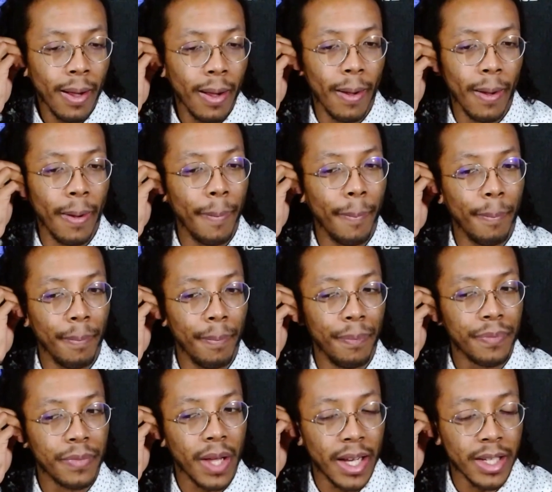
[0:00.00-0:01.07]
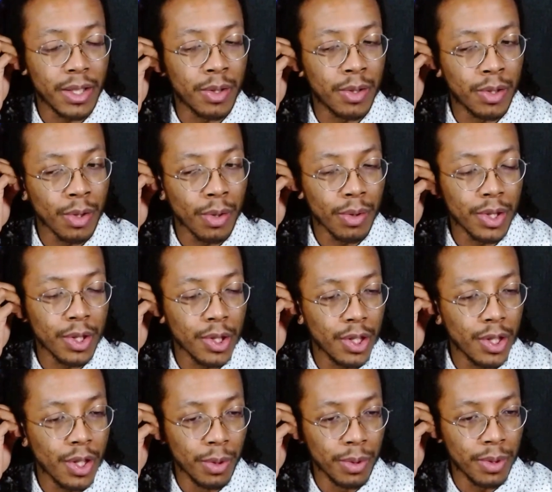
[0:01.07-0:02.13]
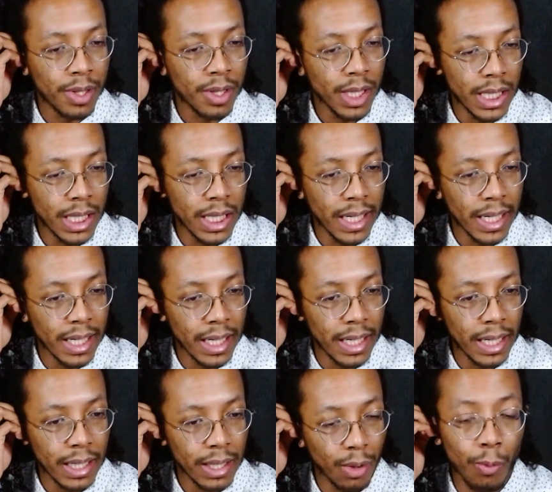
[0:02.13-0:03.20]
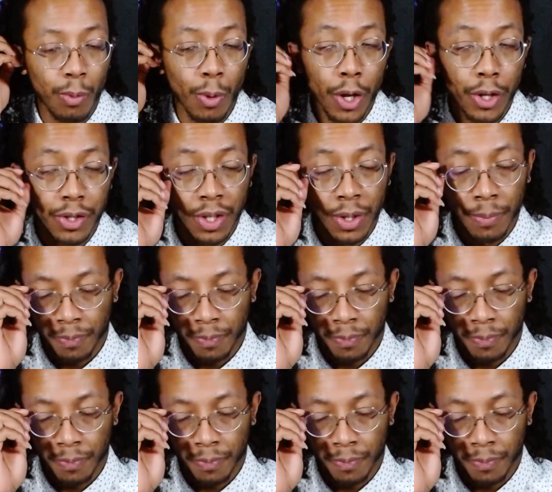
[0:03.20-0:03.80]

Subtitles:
I told you, note the words